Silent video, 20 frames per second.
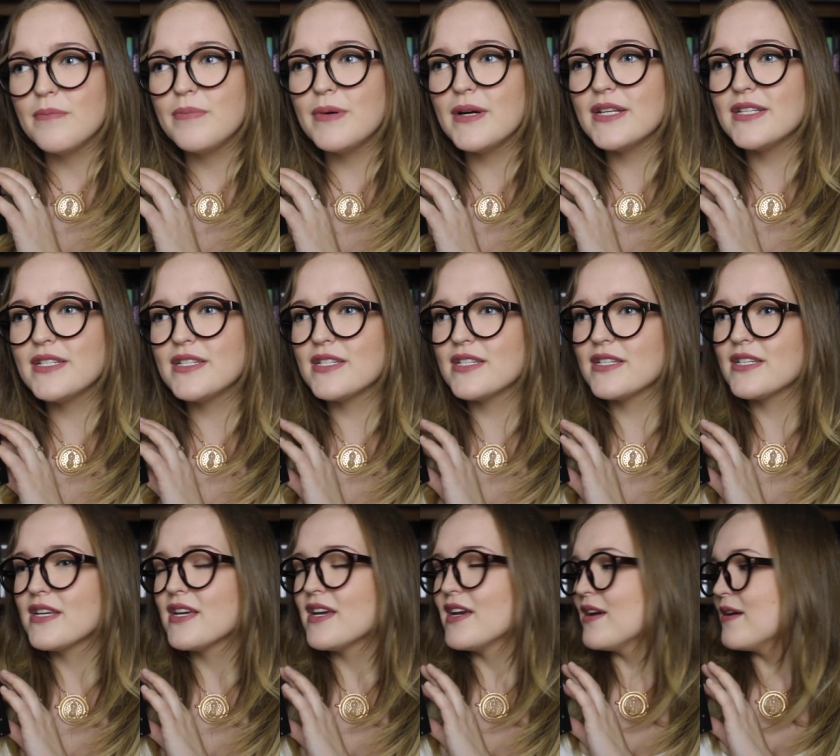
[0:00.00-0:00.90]

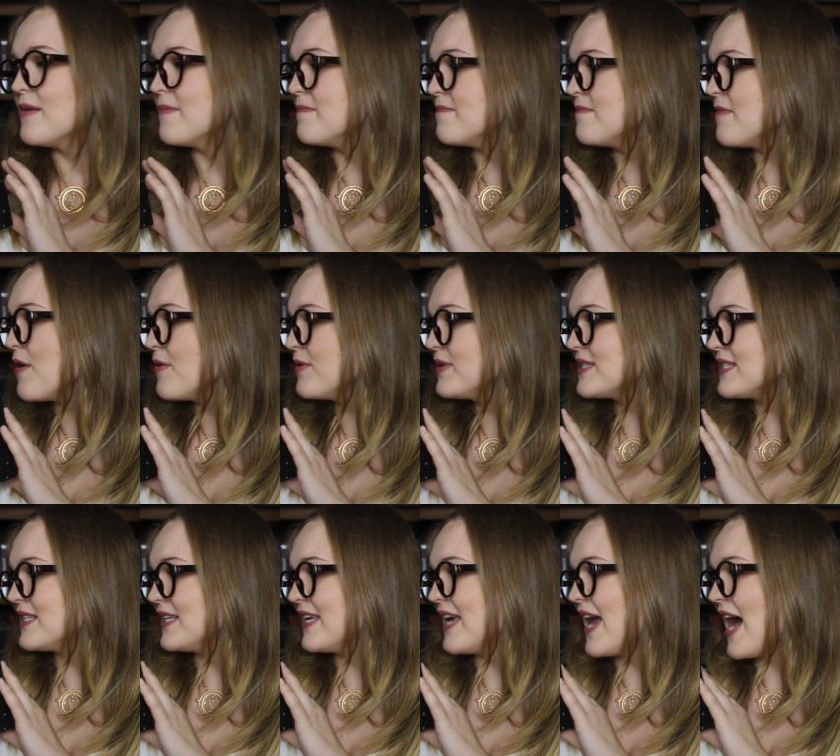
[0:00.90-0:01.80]
But
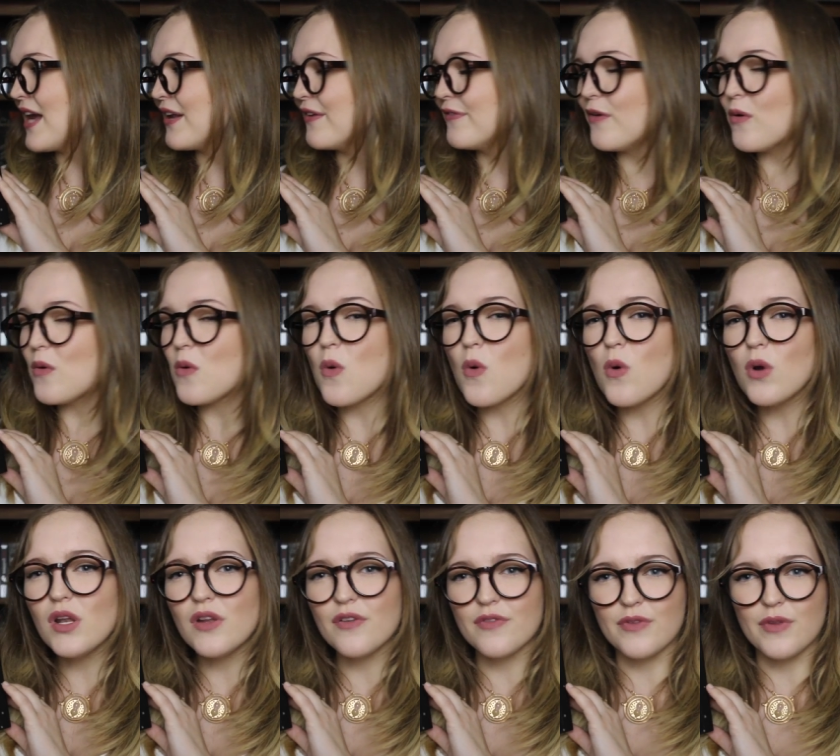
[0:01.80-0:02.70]
mostly out of
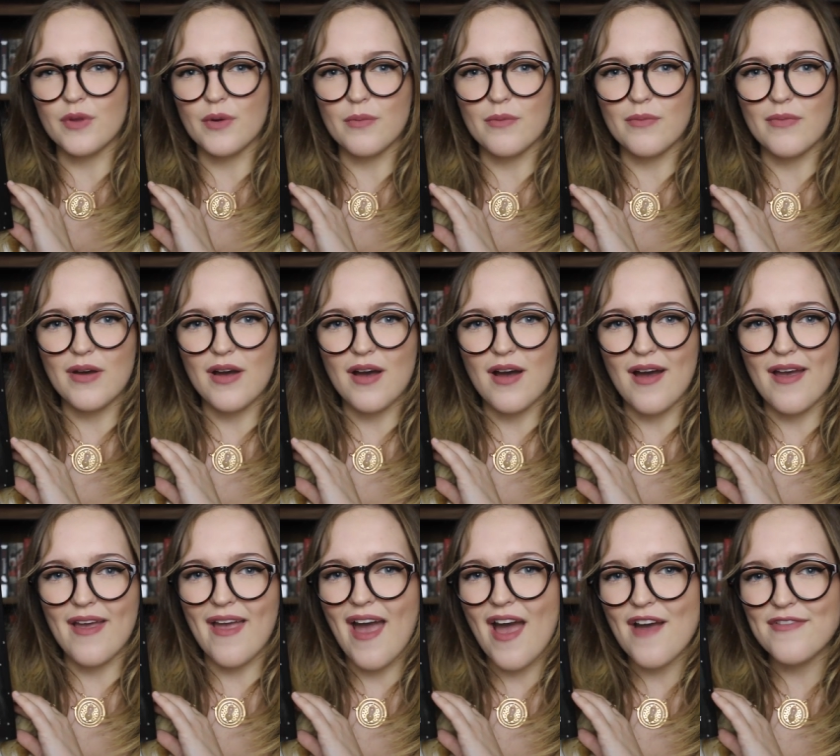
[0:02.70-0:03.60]
all of them,
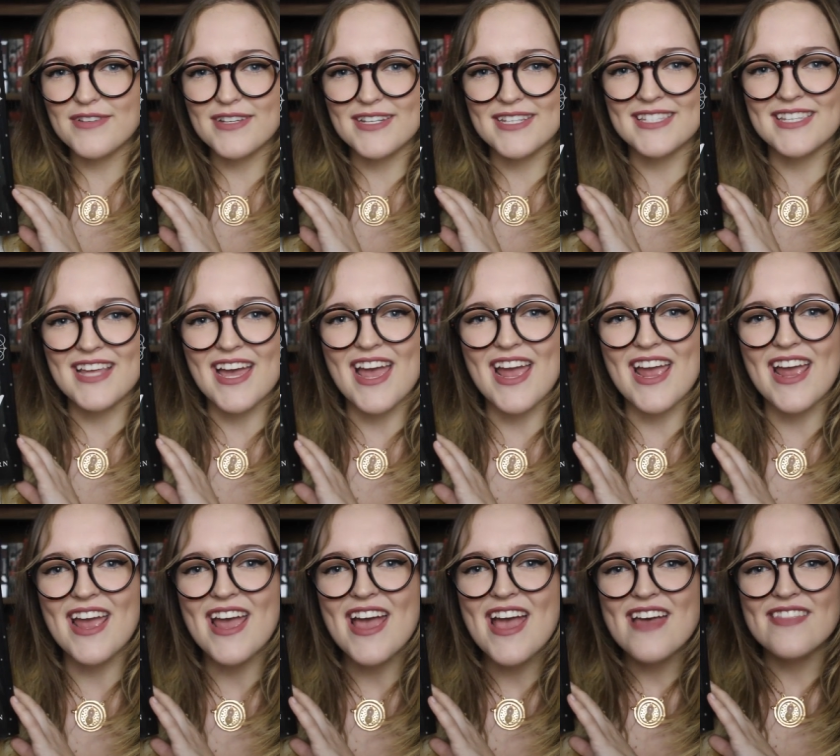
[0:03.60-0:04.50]
I have to
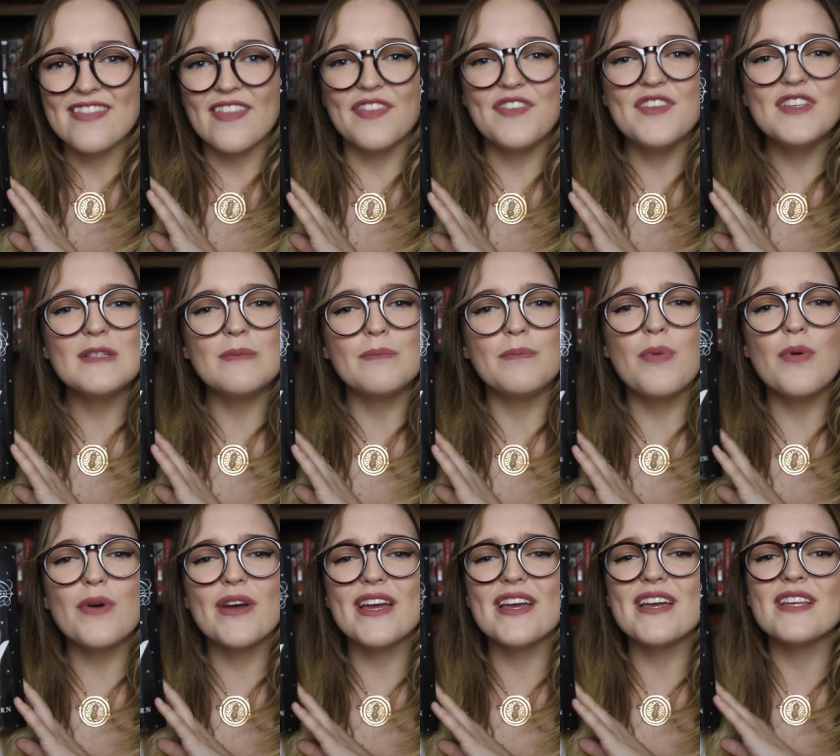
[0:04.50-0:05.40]
say that this
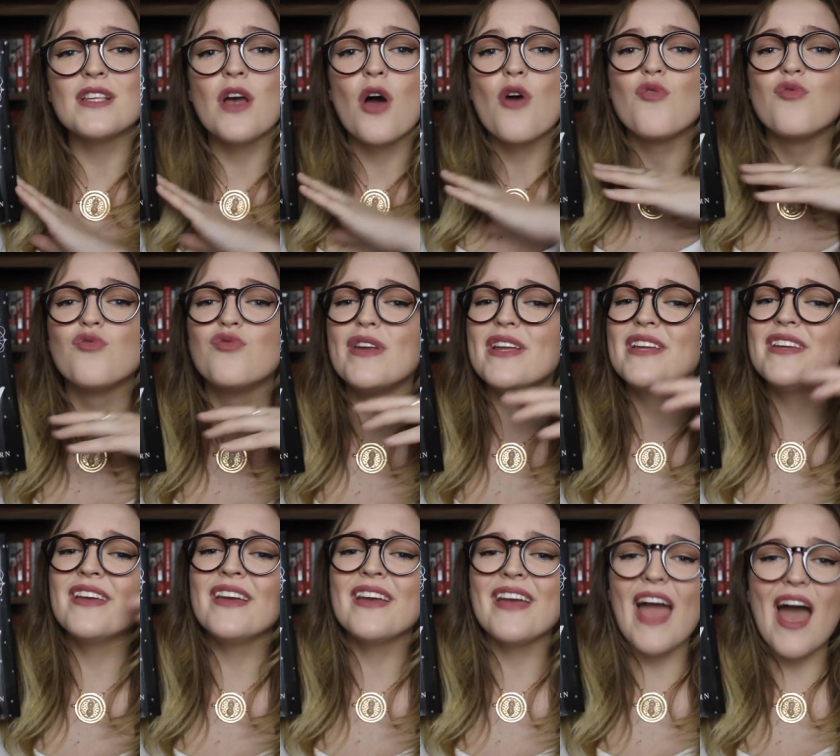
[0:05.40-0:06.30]
book is
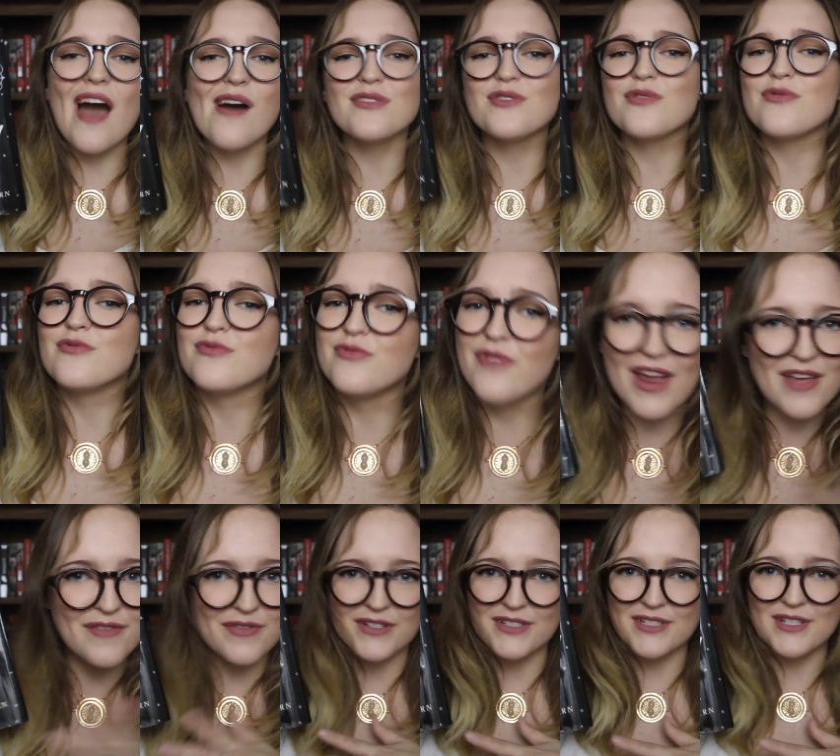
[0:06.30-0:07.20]
ringing out
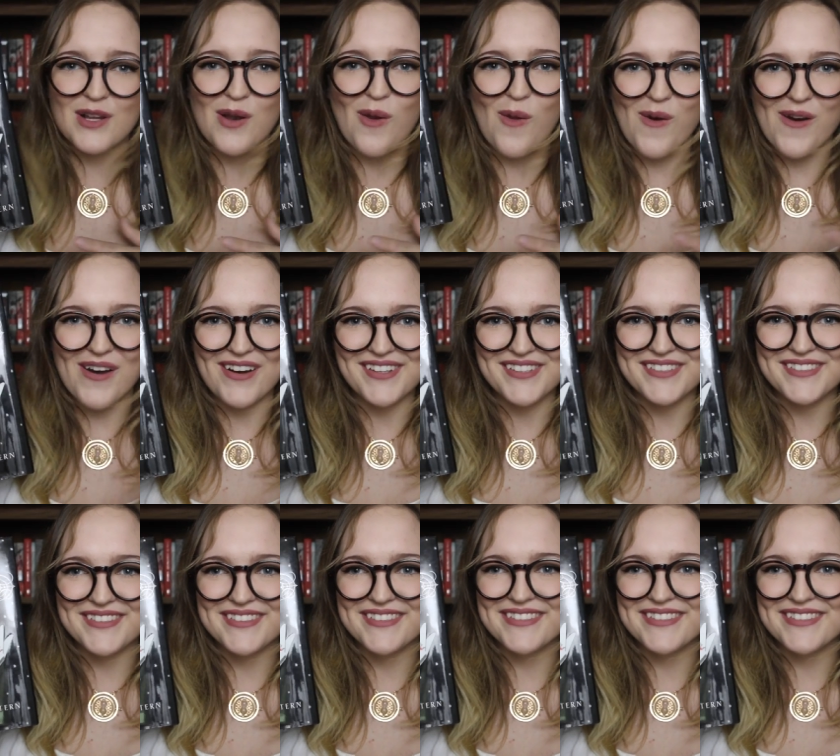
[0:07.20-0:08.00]
Ravenclaw.